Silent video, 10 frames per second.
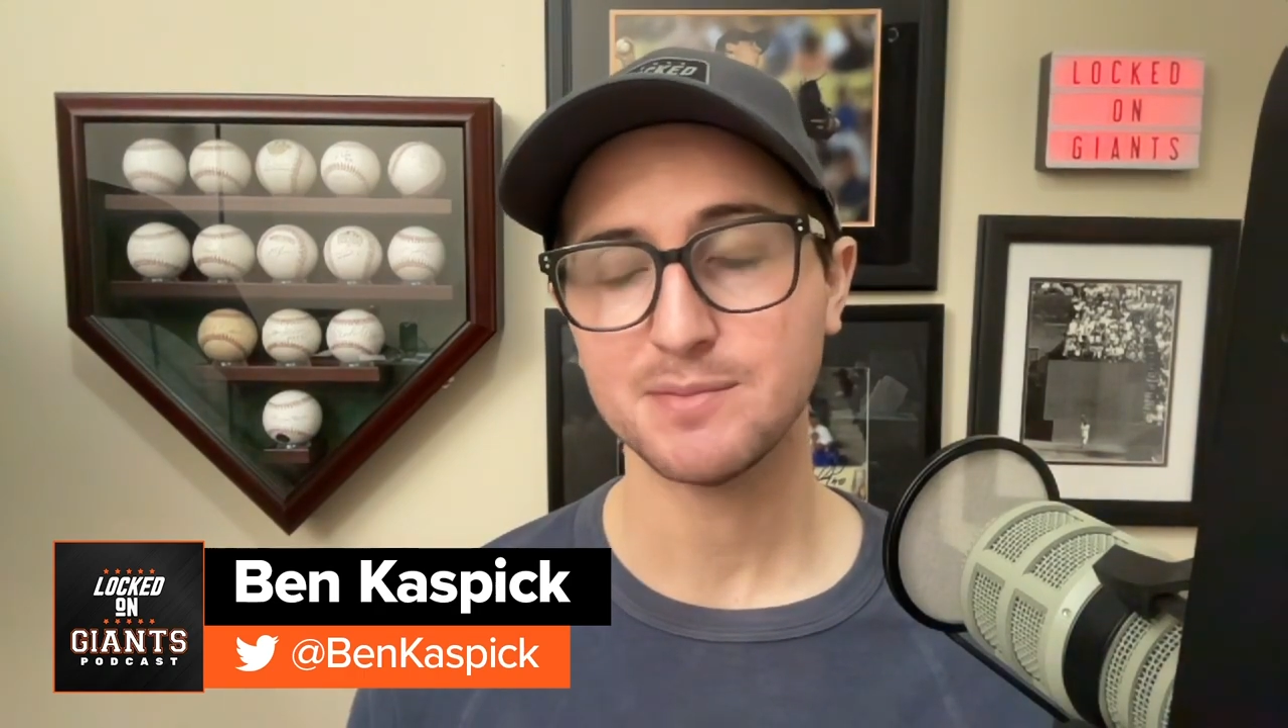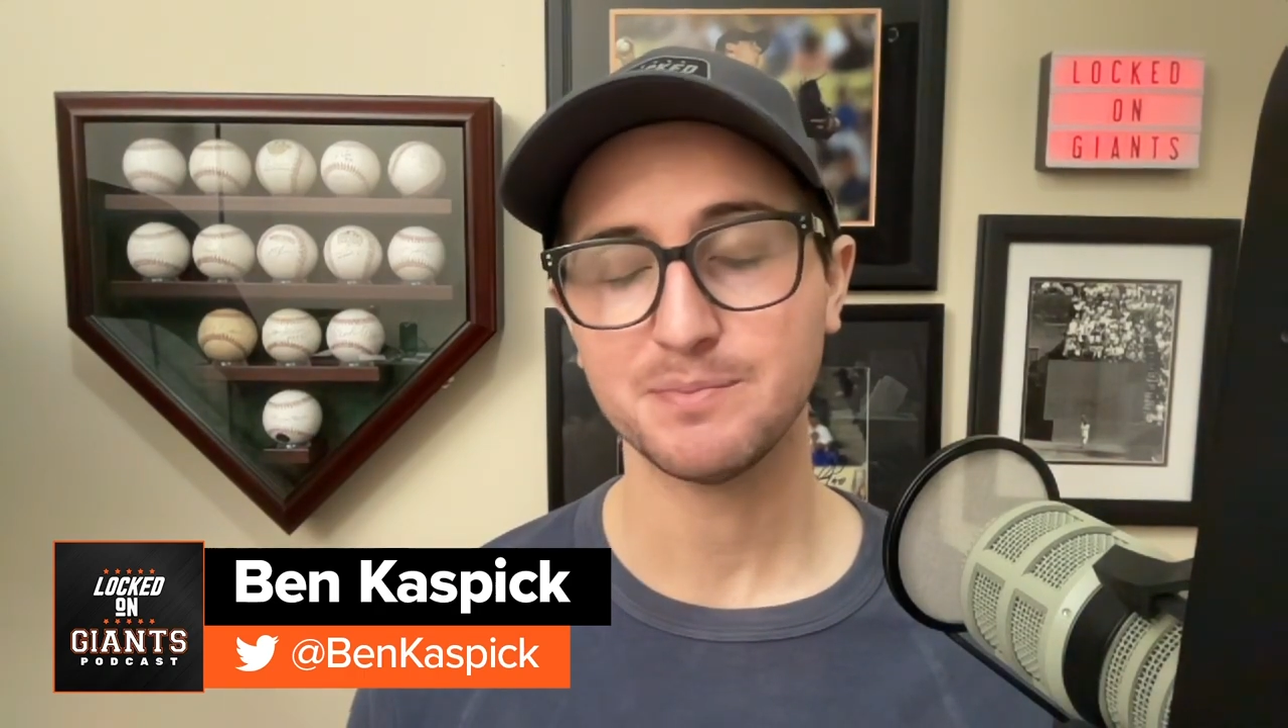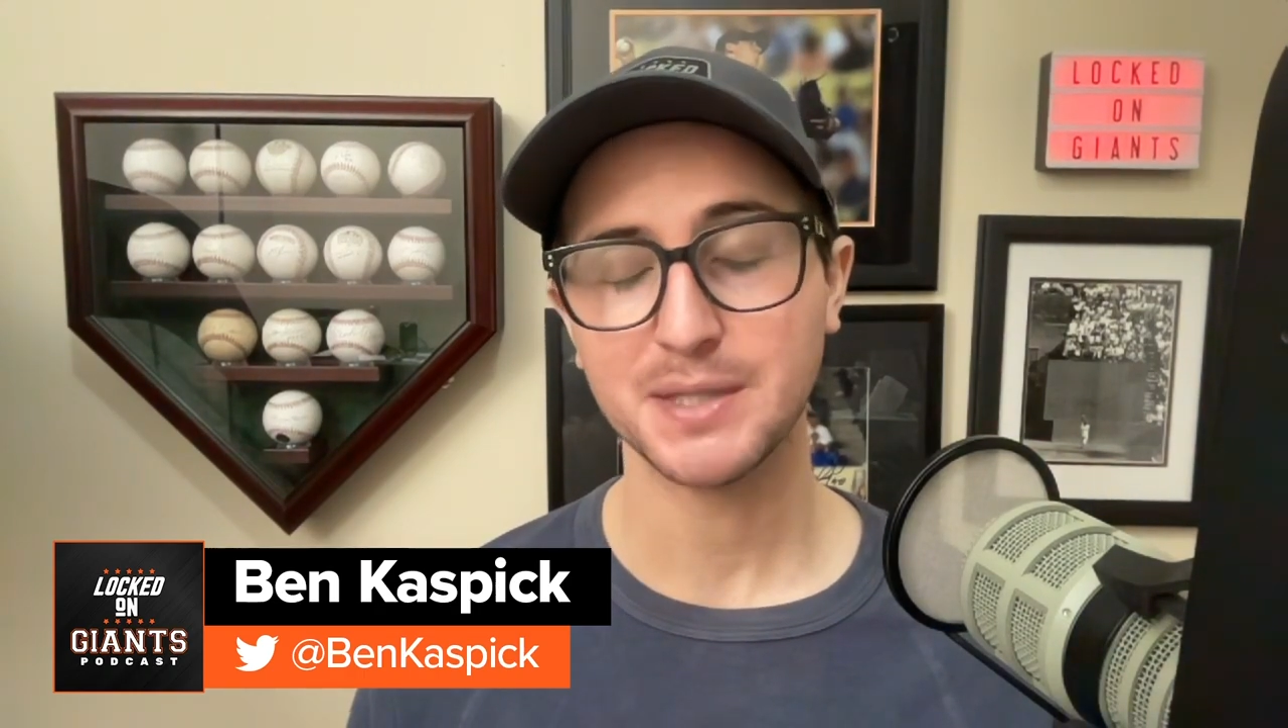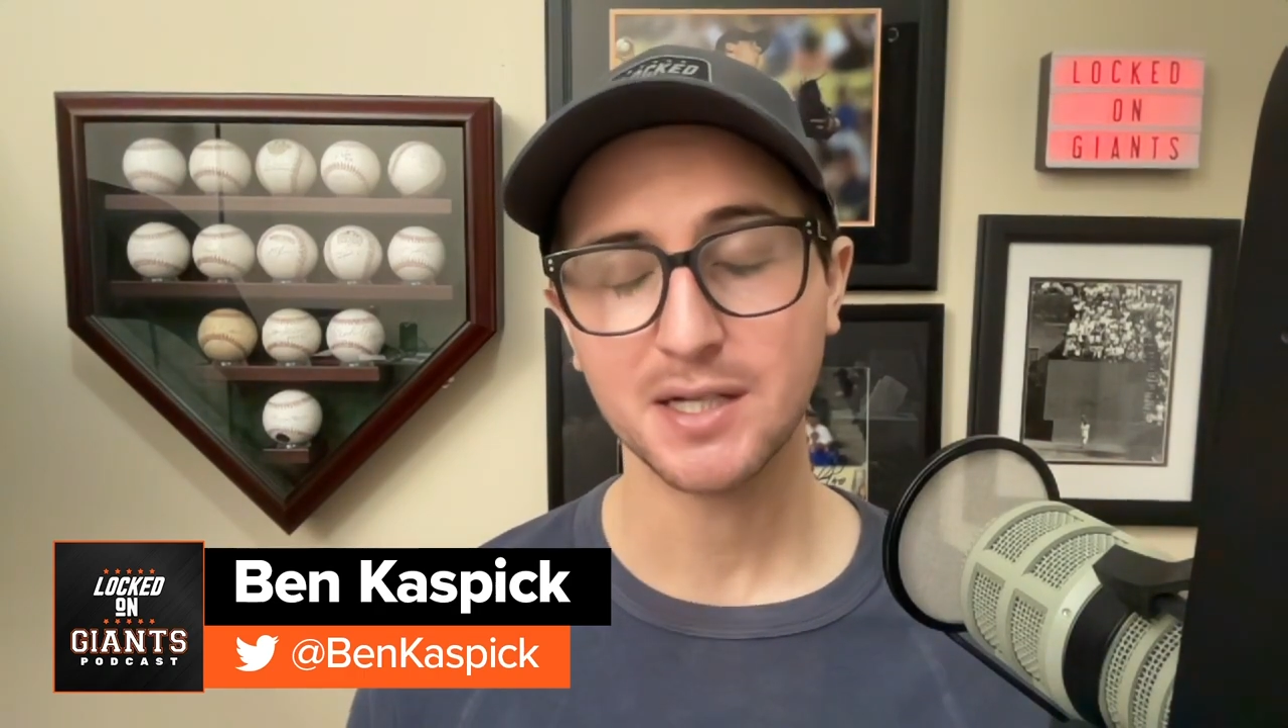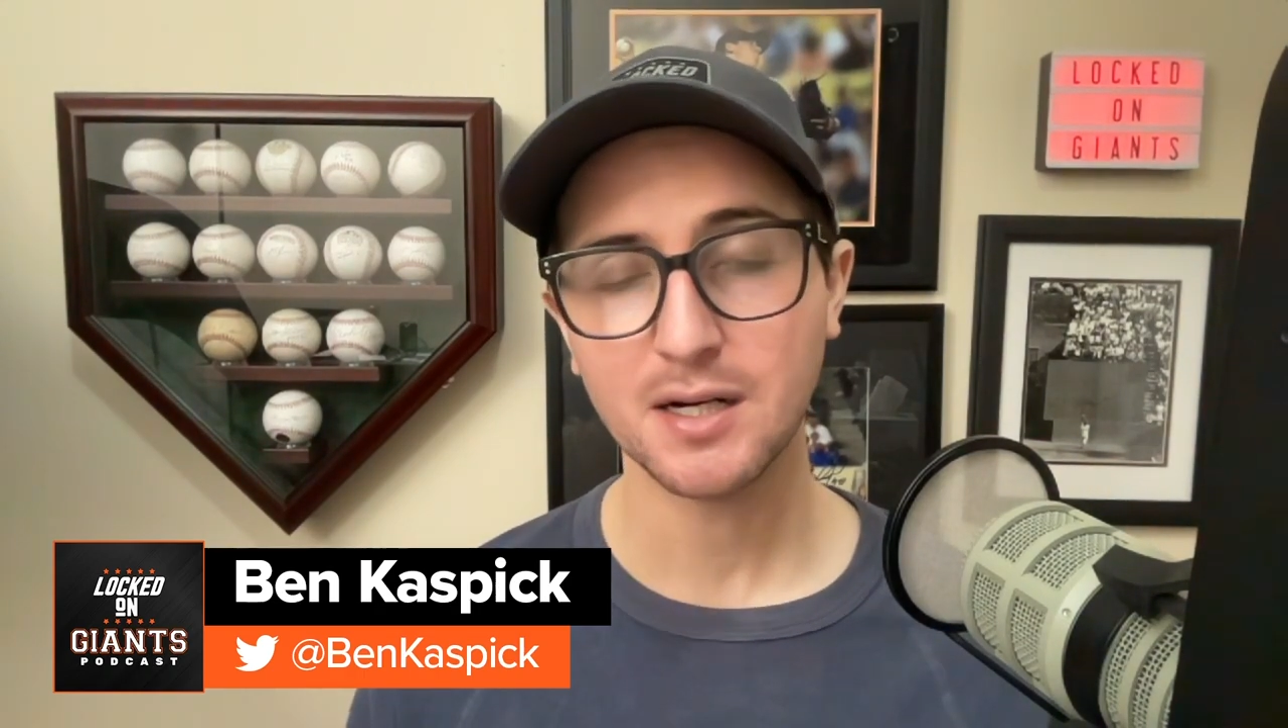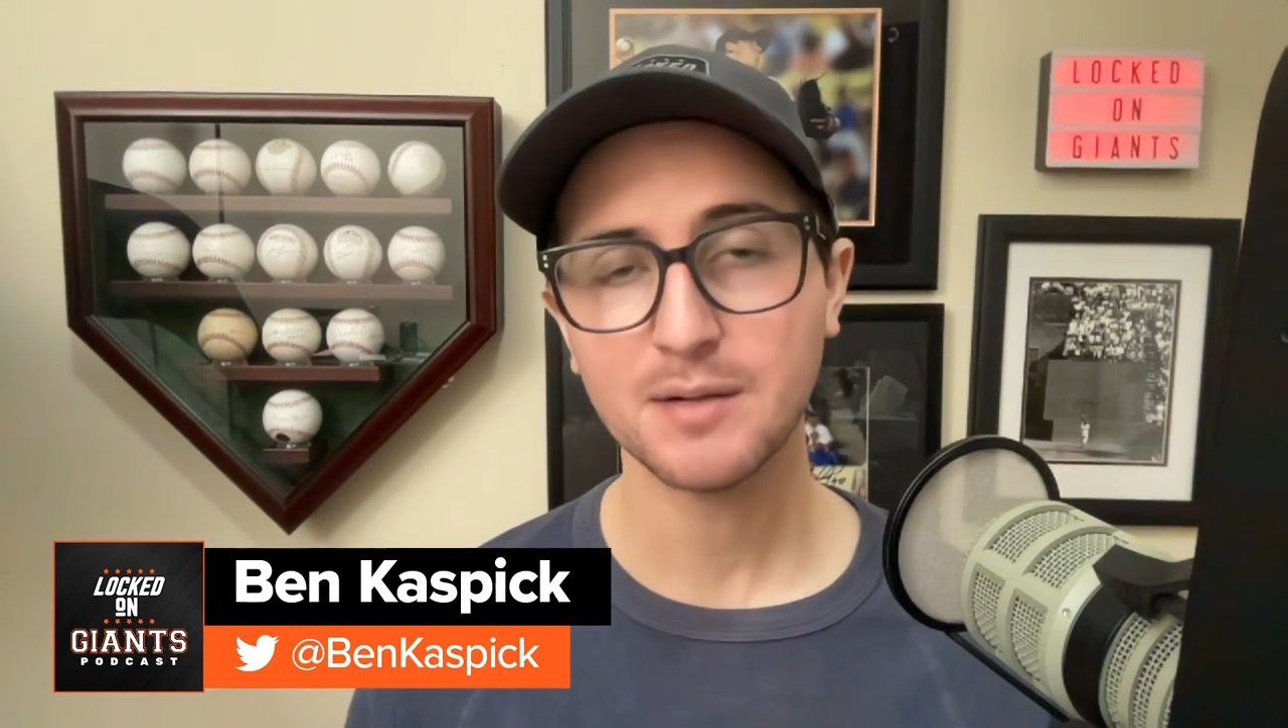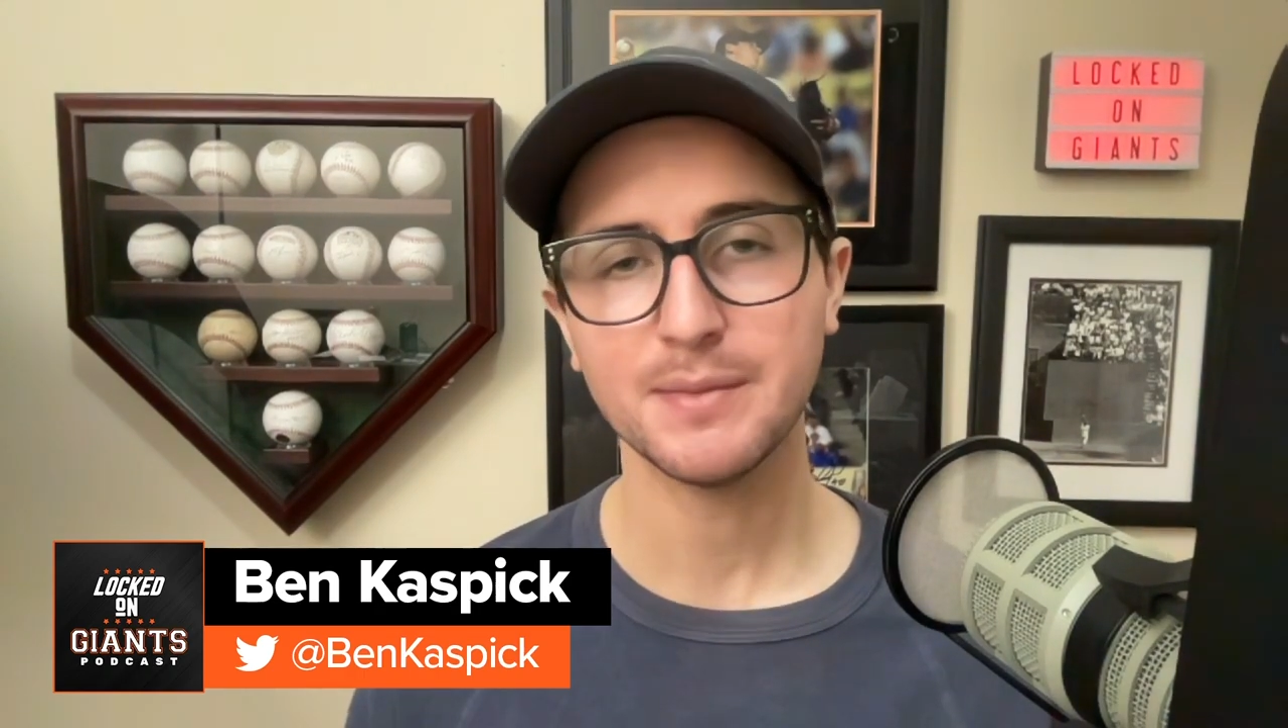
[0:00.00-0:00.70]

become